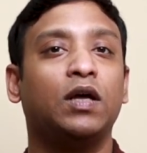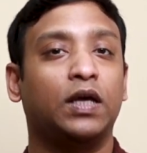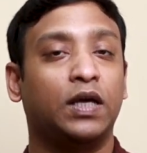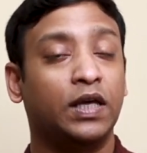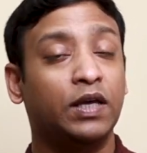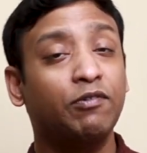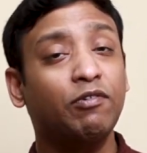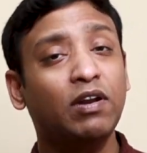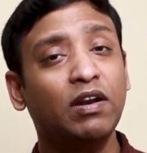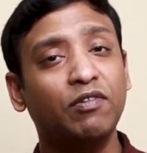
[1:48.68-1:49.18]

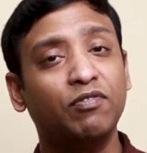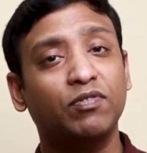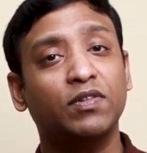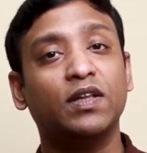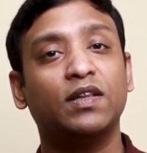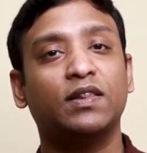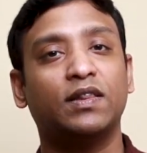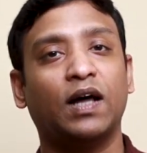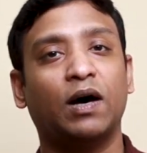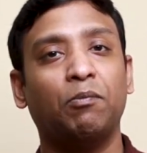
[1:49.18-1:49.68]
even if
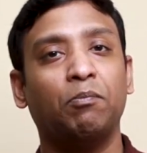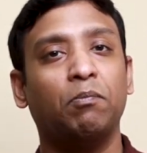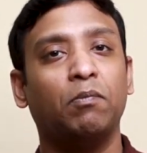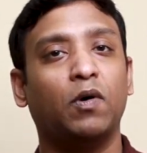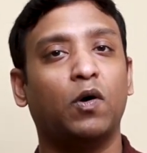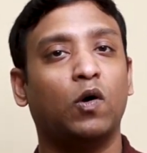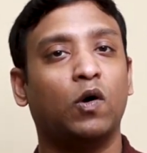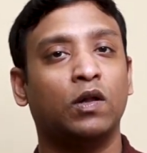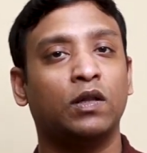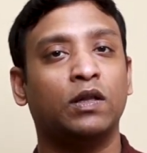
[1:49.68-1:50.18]
the thumb
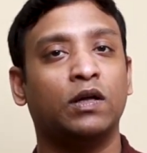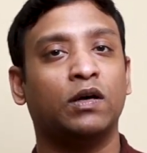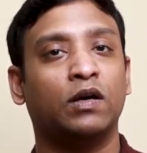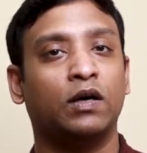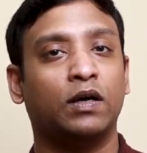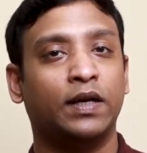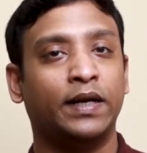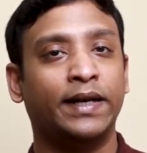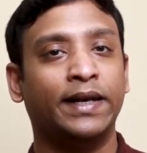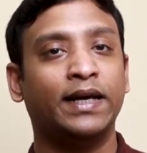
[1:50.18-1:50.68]
or
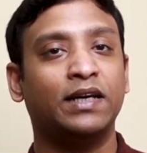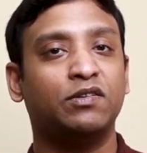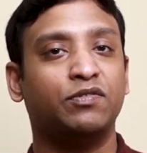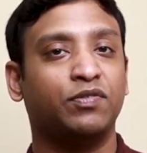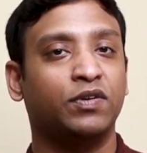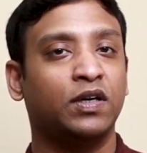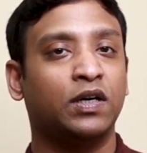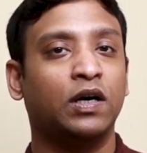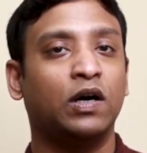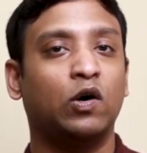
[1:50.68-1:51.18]
the index
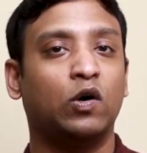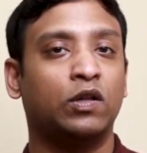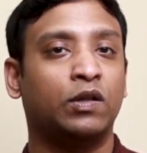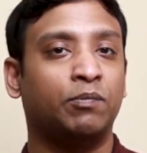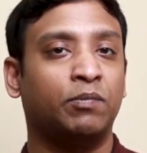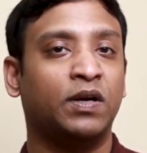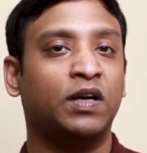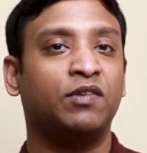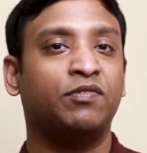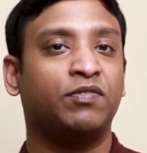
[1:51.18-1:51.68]
finger or the
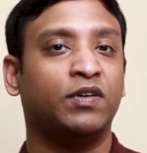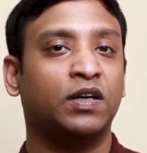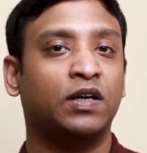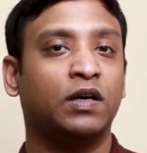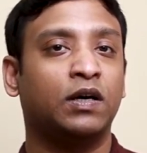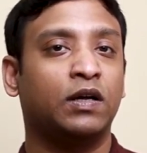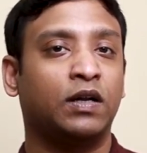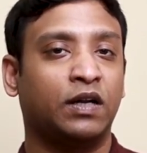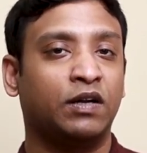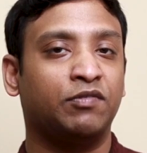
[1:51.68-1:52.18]
middle
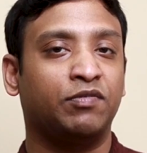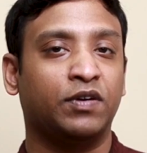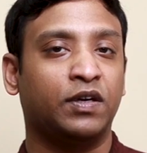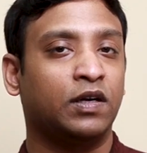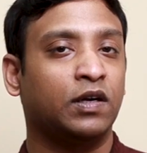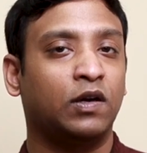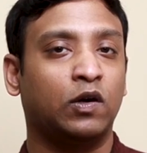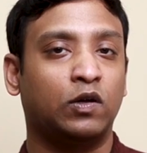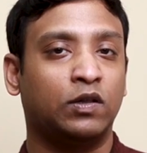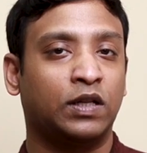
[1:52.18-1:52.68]
finger, ring
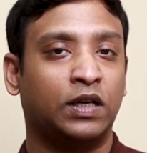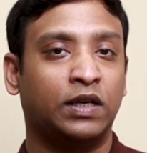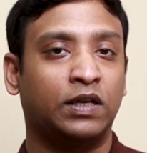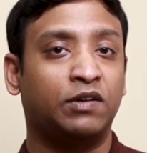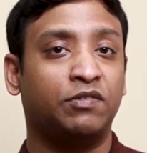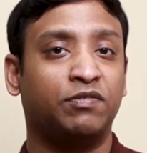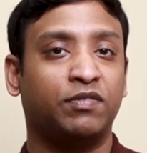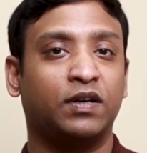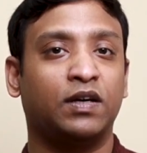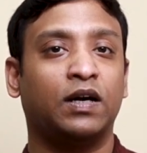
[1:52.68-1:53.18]
finger or the
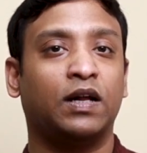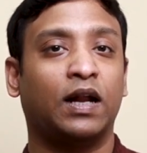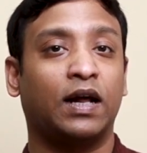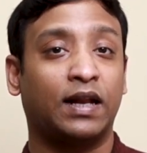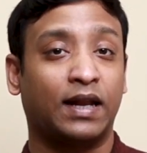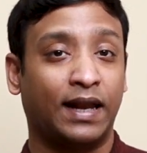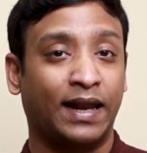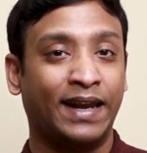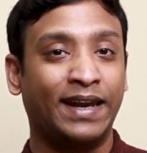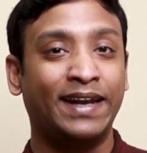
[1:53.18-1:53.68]
little finger
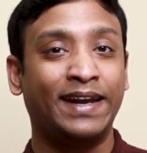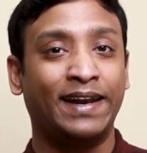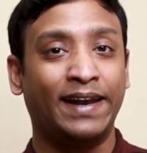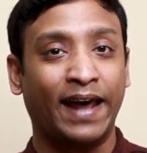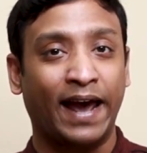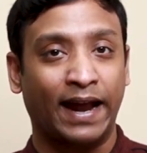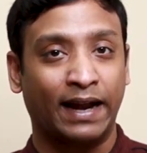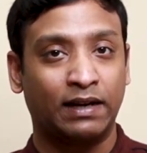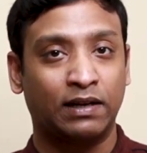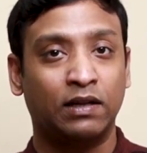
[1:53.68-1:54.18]
are
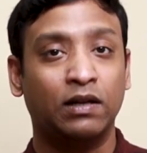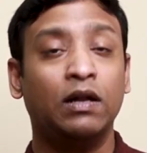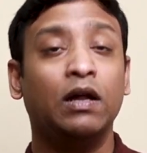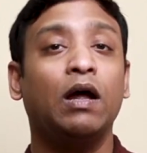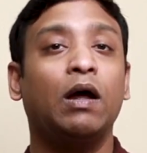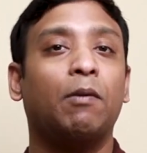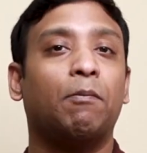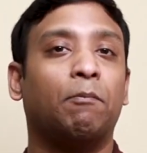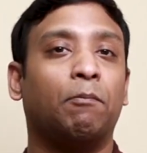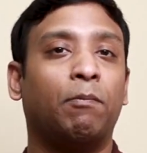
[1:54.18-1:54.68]
intact,
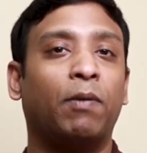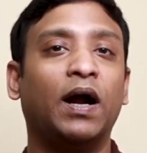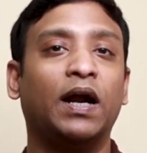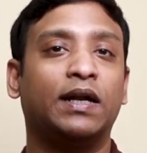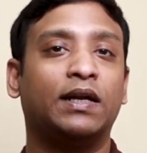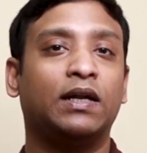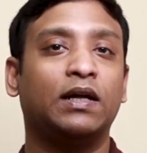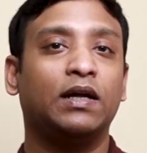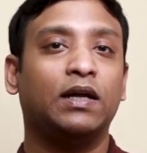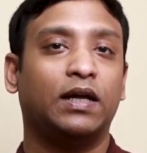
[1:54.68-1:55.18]

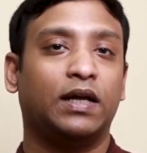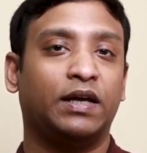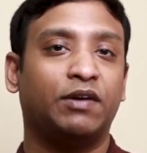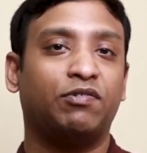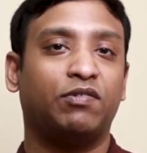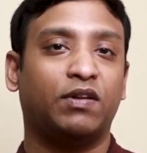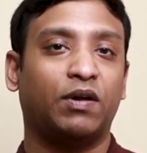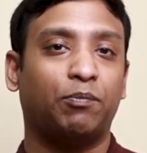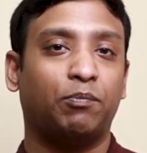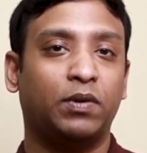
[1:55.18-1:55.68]
but if
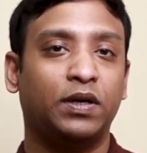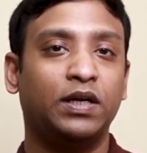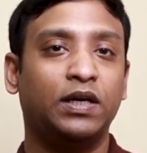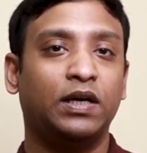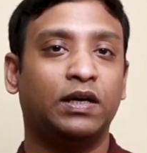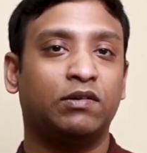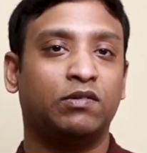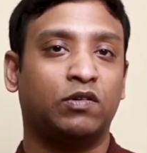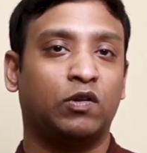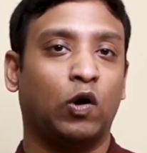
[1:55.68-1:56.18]
somebody
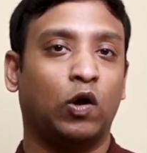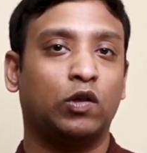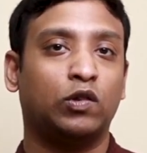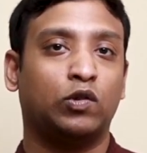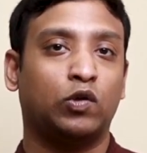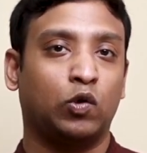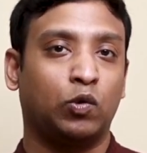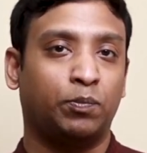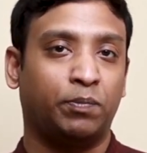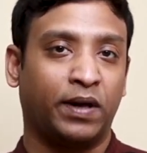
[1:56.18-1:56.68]
has gone
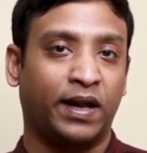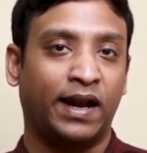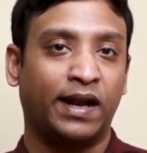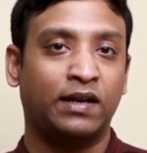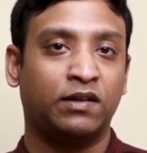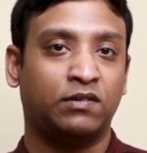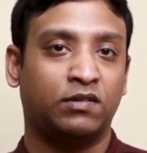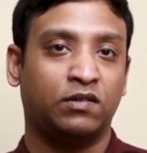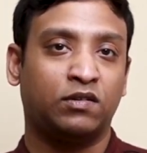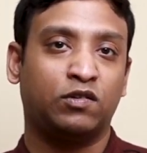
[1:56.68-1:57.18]
through
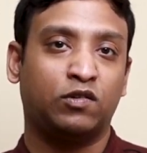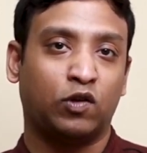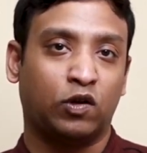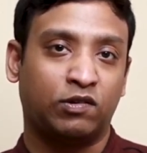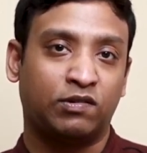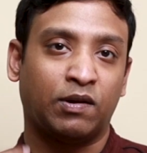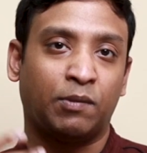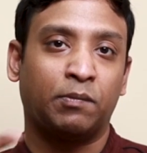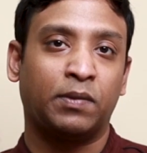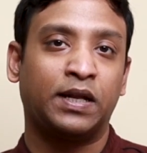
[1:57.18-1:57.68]
paralysis, or
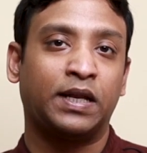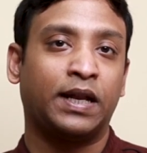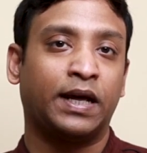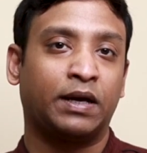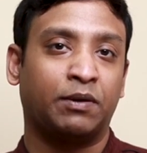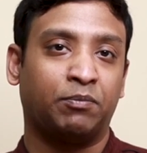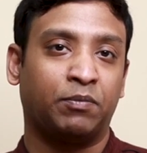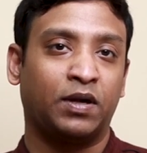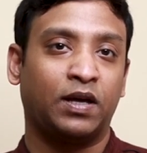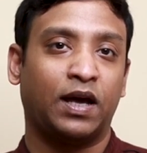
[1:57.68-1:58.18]
somebody
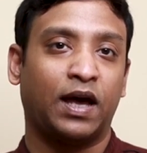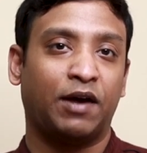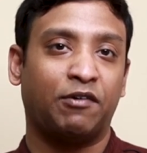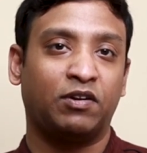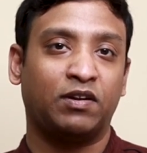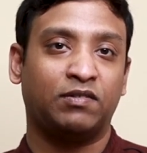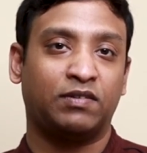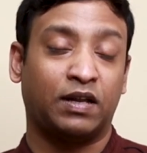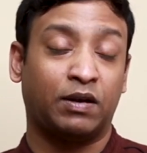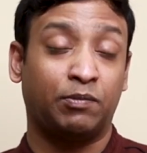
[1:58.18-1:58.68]
like me
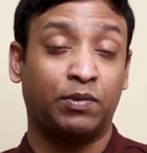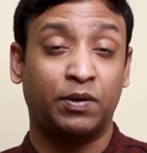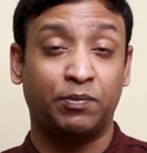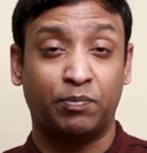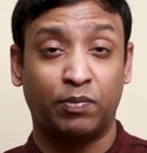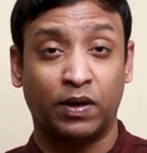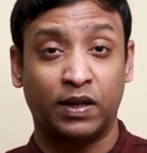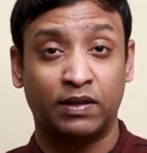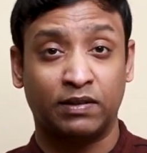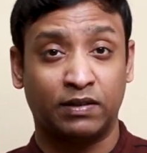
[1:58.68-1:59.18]
having cerebral
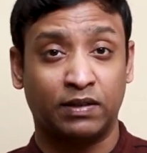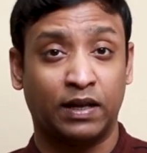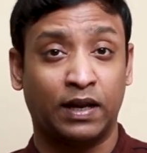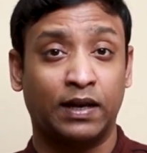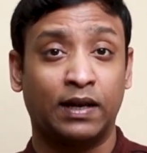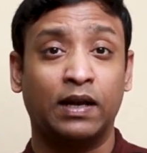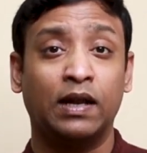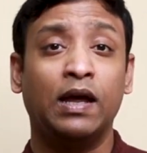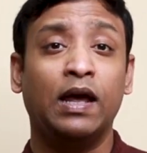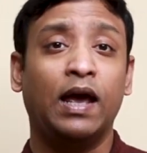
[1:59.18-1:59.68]
palsy
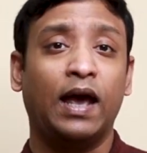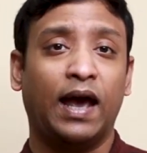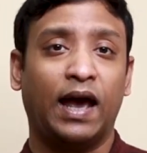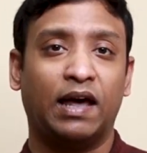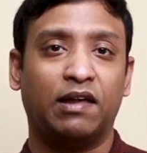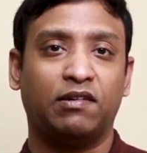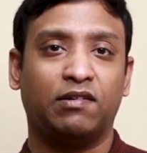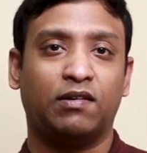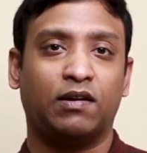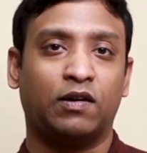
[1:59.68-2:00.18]
and
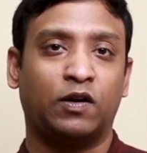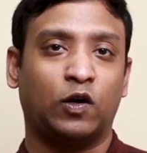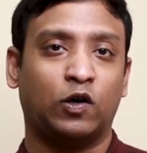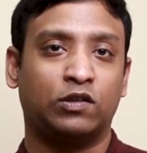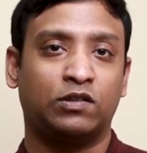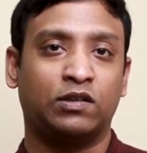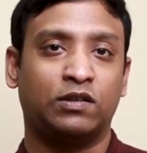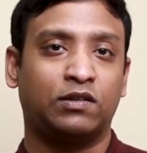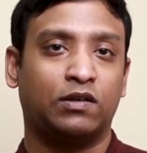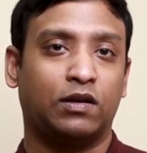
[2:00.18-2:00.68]
has a
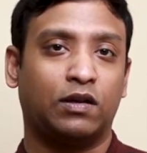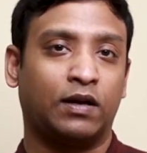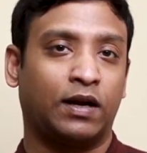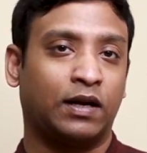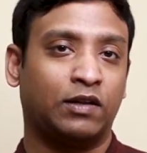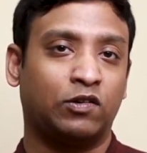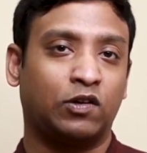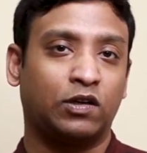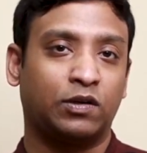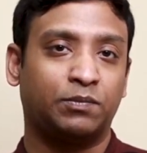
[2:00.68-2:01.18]
dorsal
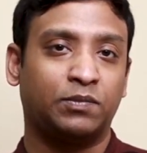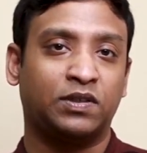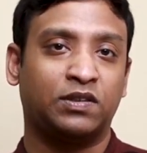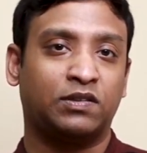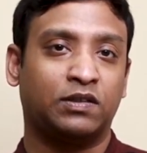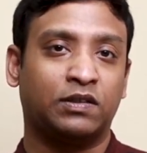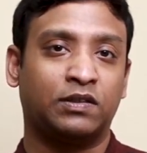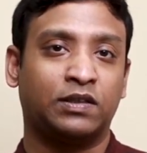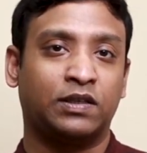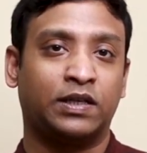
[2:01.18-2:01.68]
rhizotomy
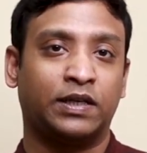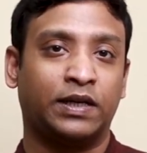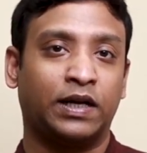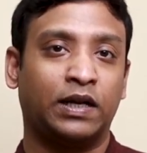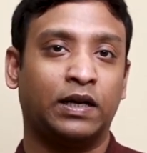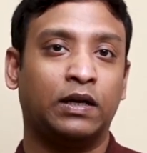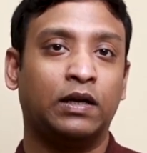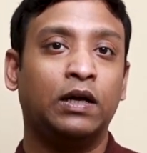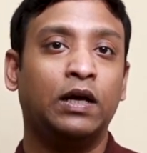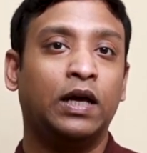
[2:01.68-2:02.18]
surgery
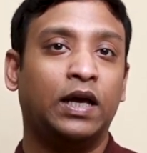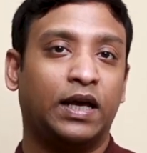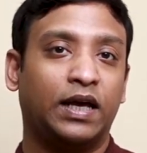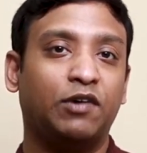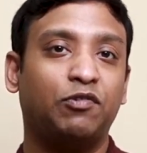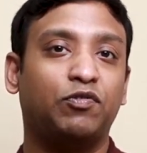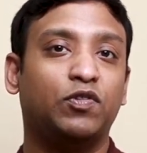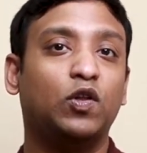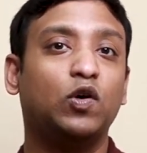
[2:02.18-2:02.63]
done, if